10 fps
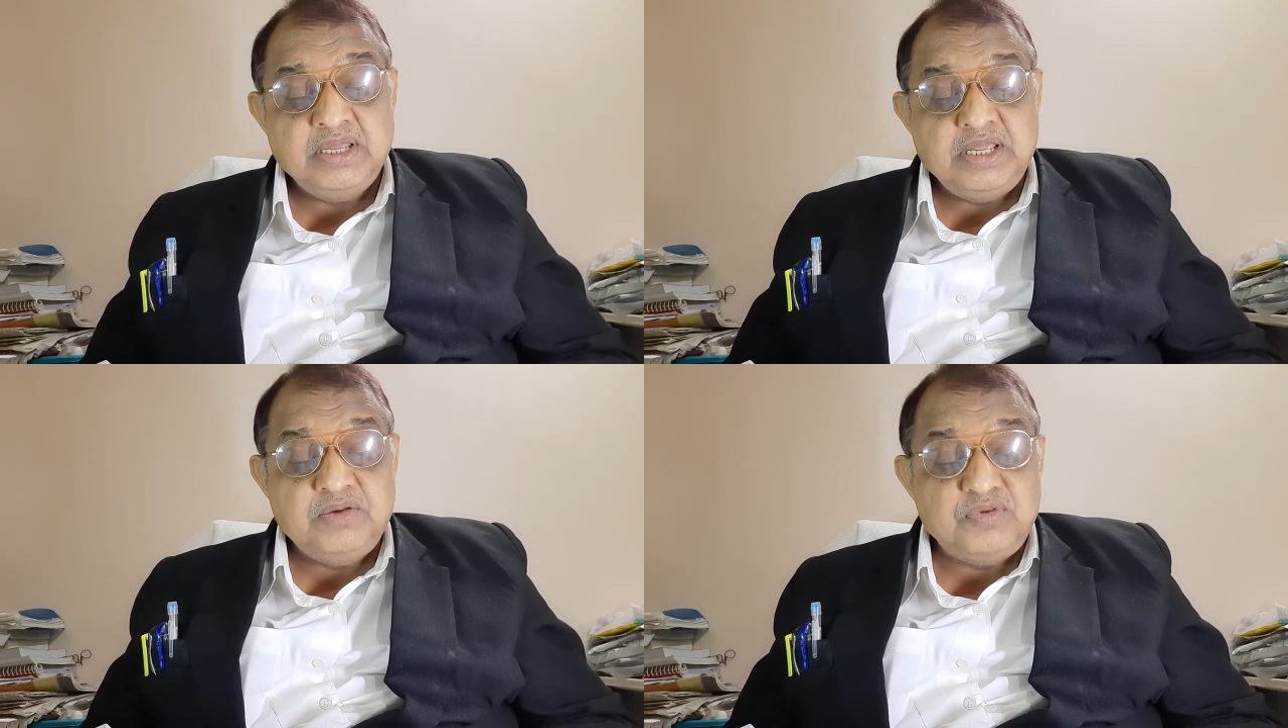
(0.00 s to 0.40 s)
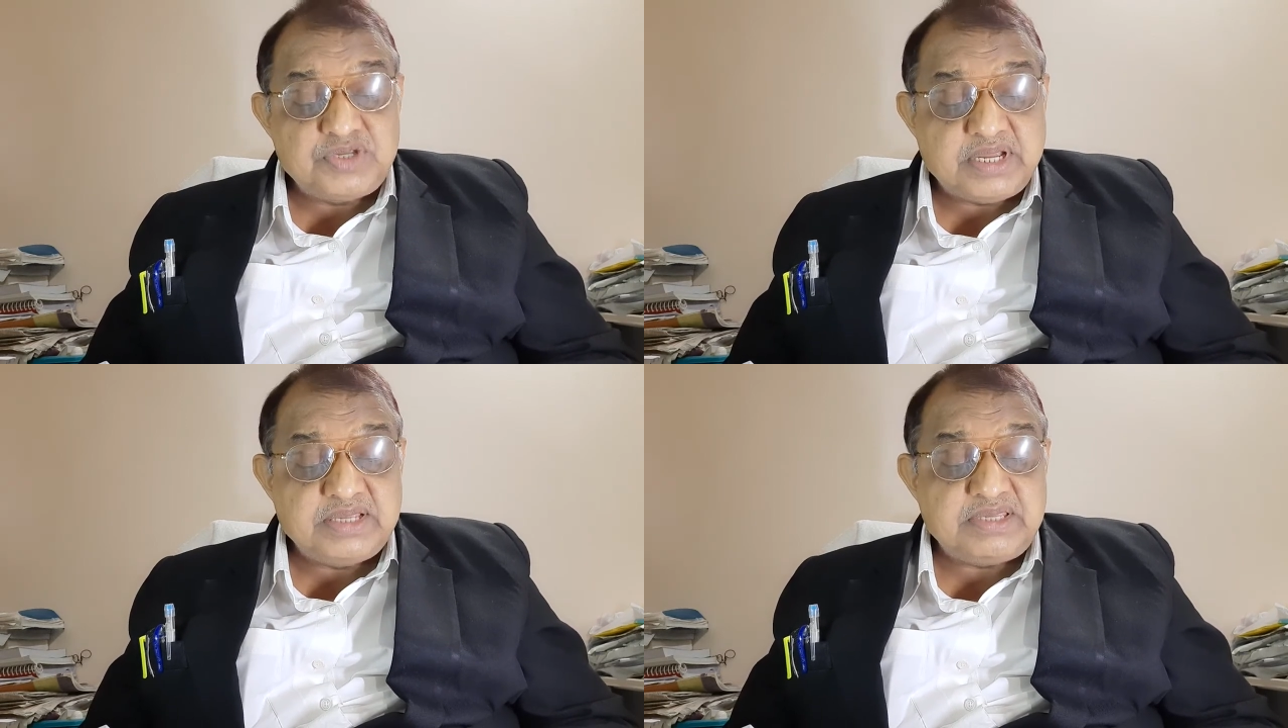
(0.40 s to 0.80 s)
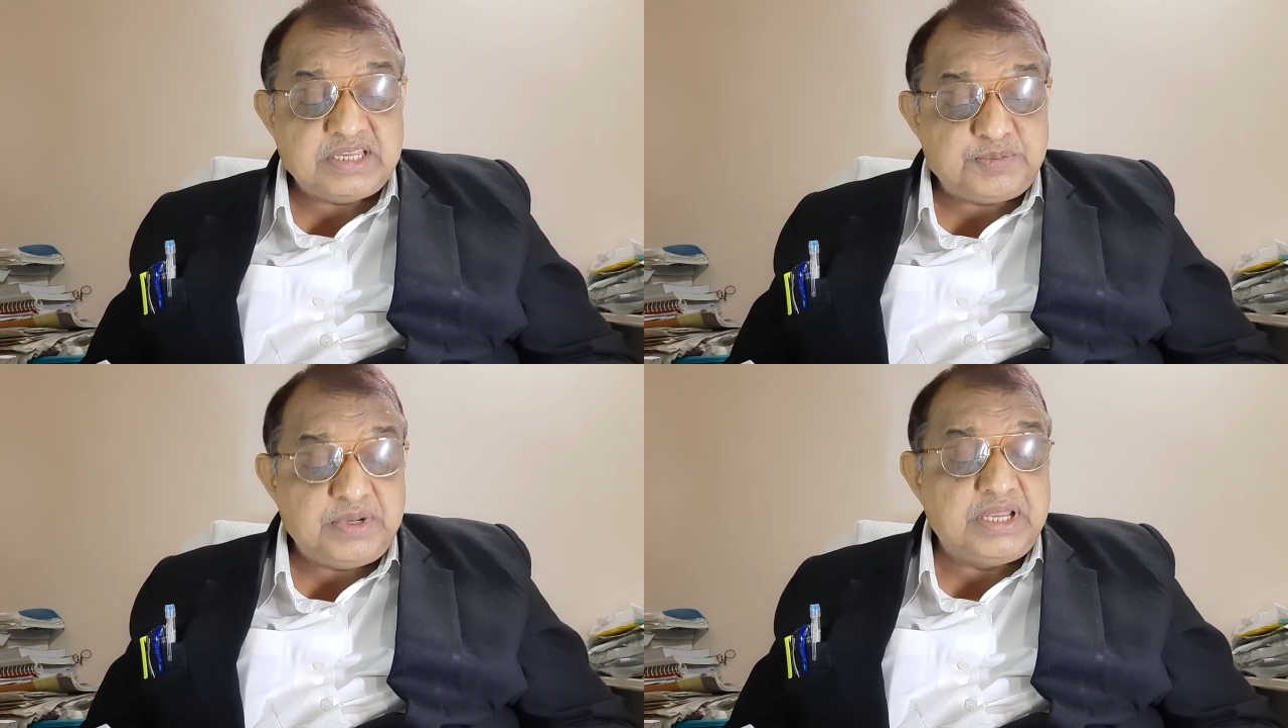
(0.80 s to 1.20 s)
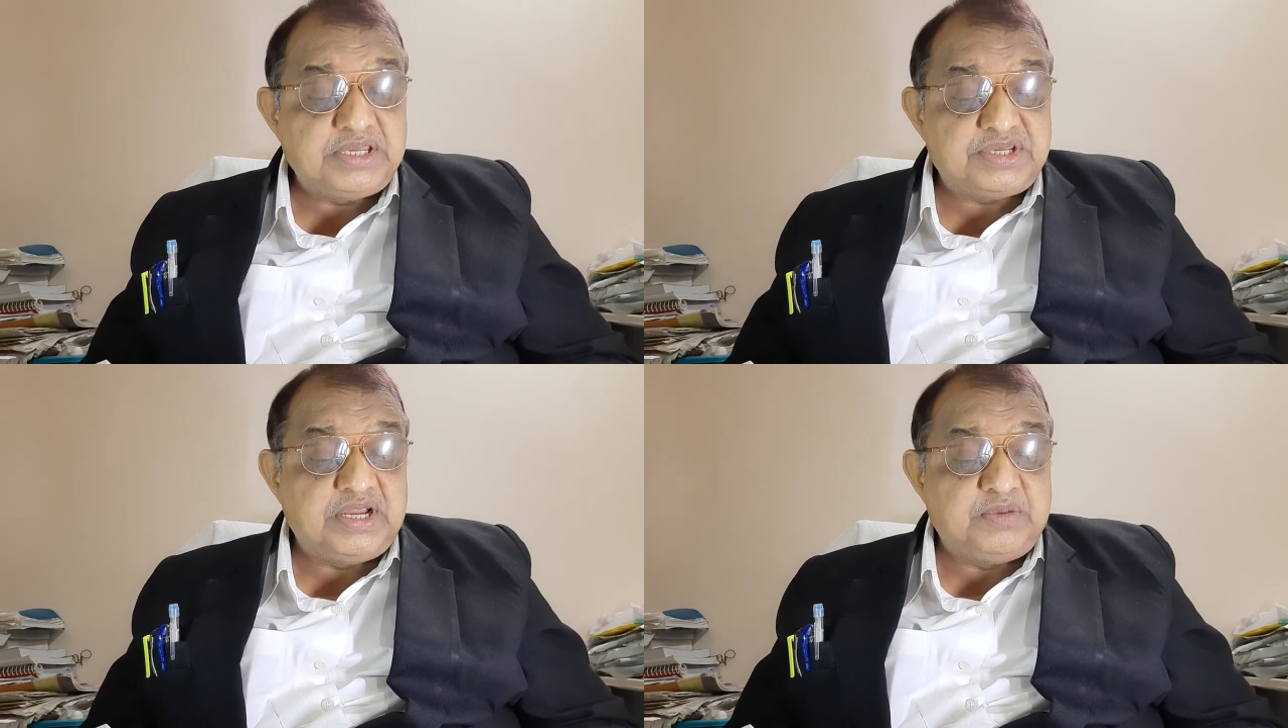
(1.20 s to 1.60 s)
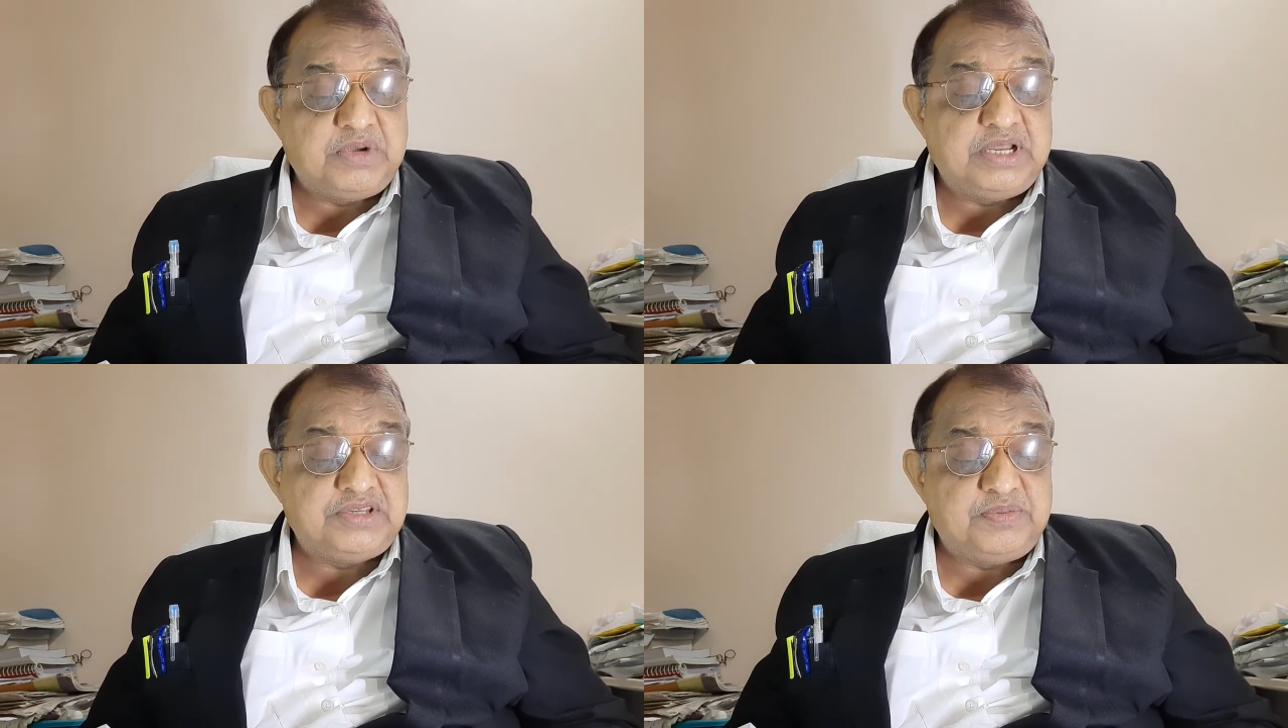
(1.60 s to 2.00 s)
in which case explanatory
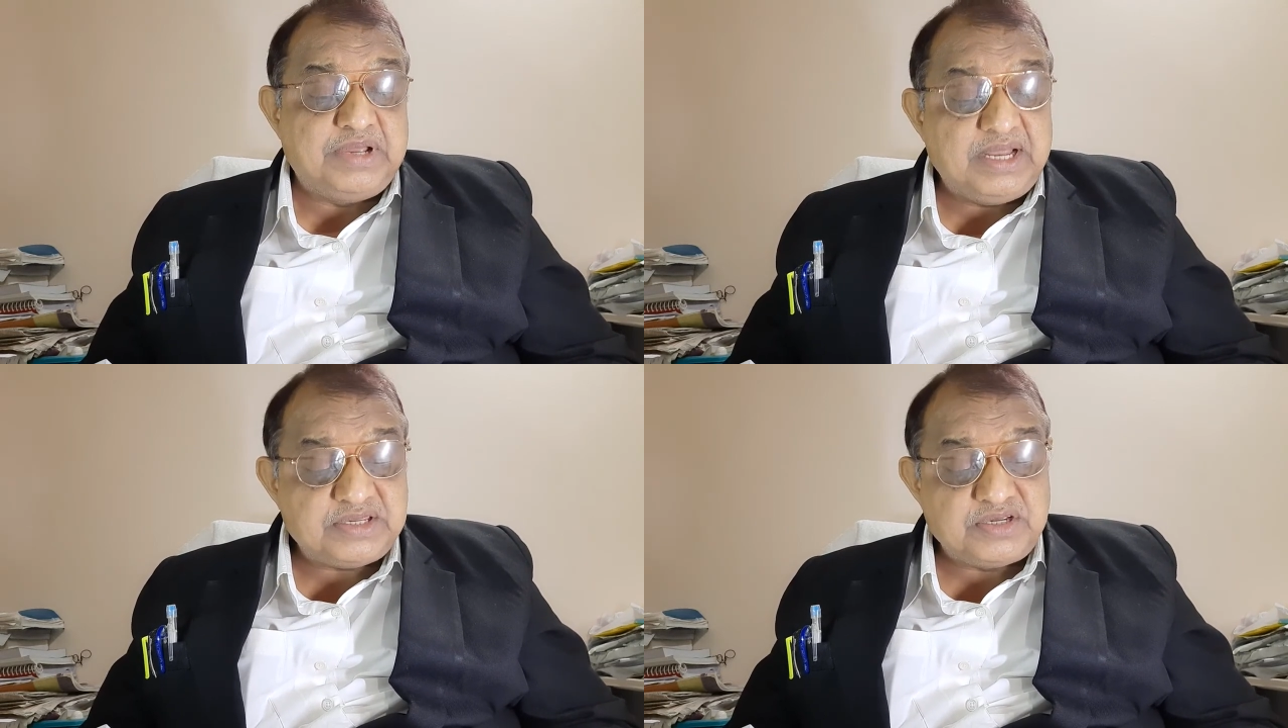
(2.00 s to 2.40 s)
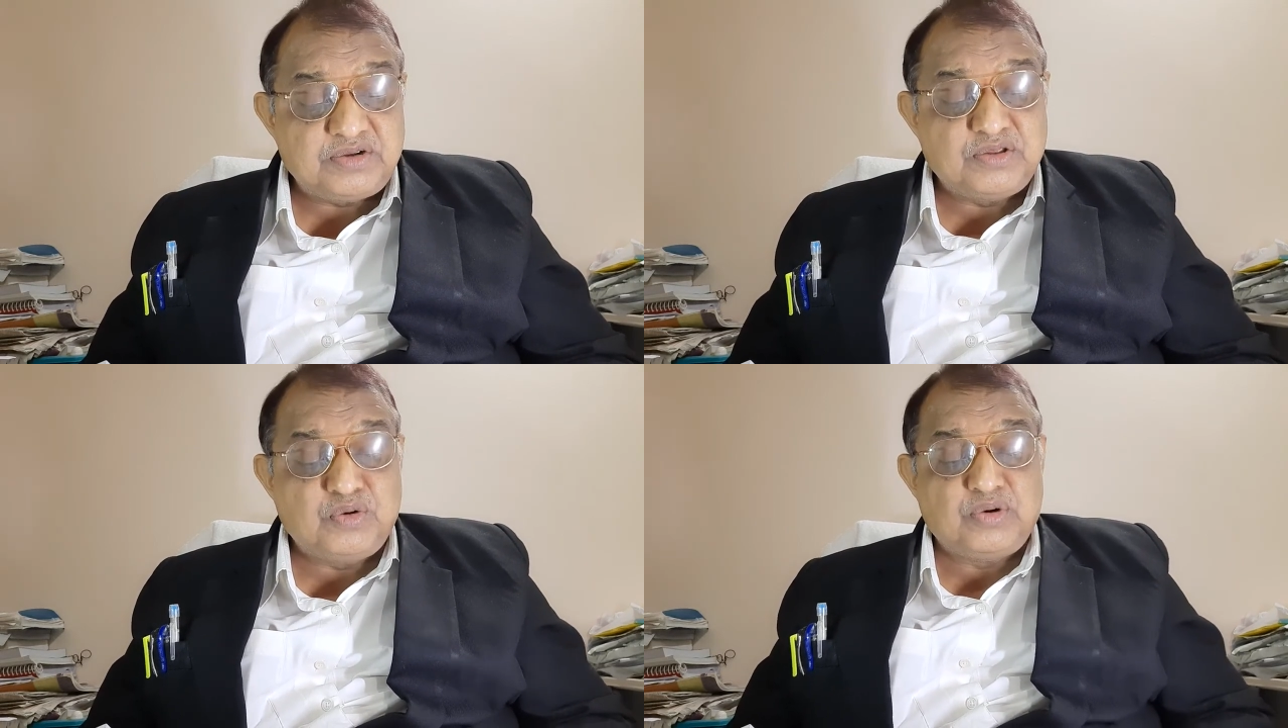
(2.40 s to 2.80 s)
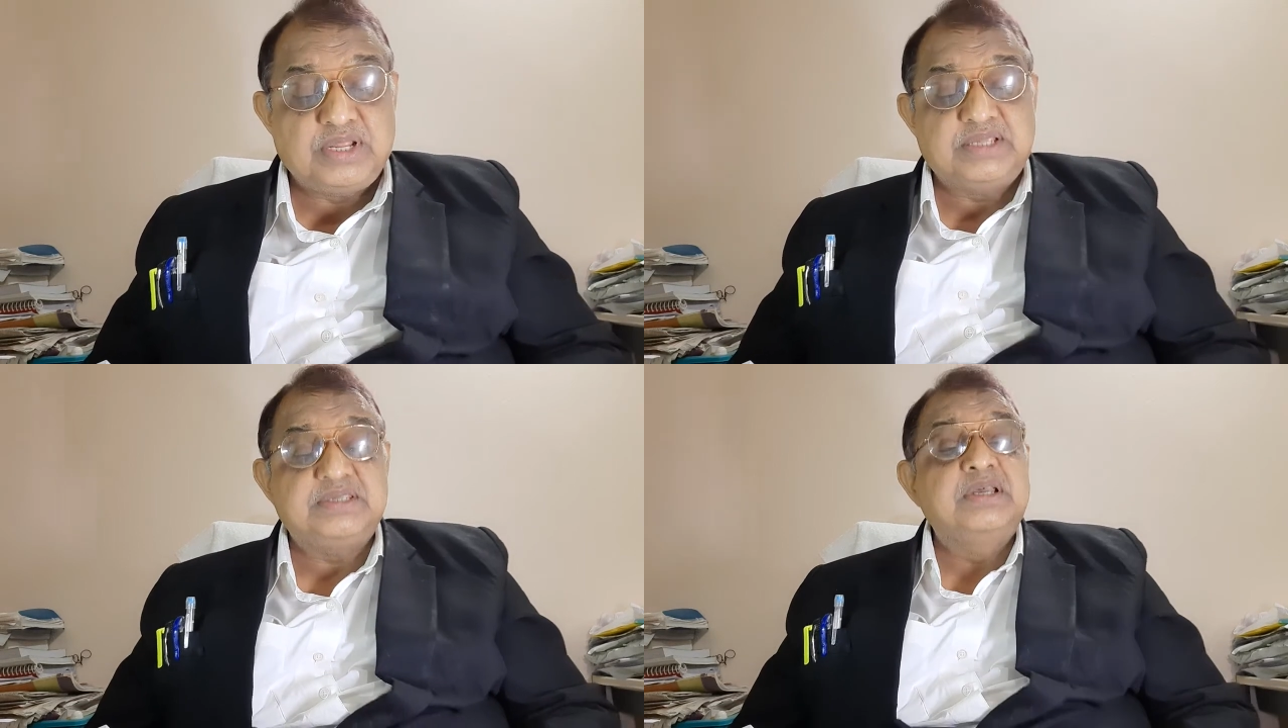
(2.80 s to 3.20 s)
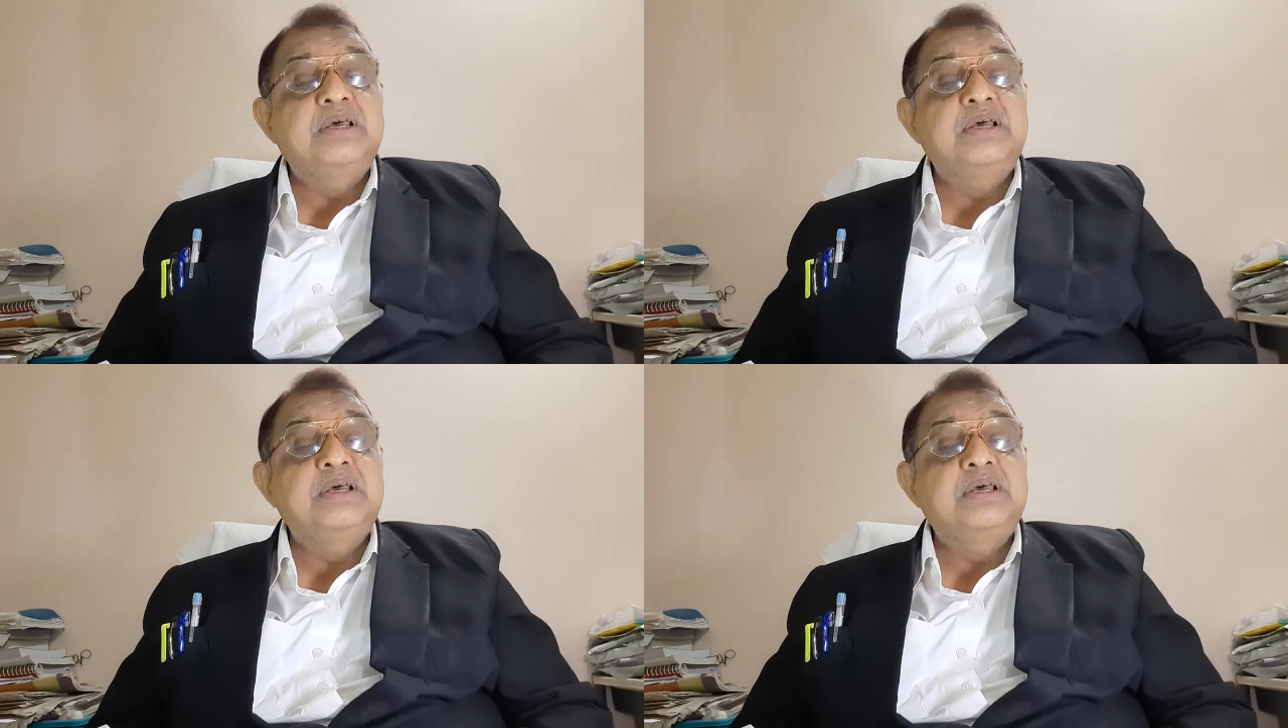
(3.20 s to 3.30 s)
statement has to be annexed to the notice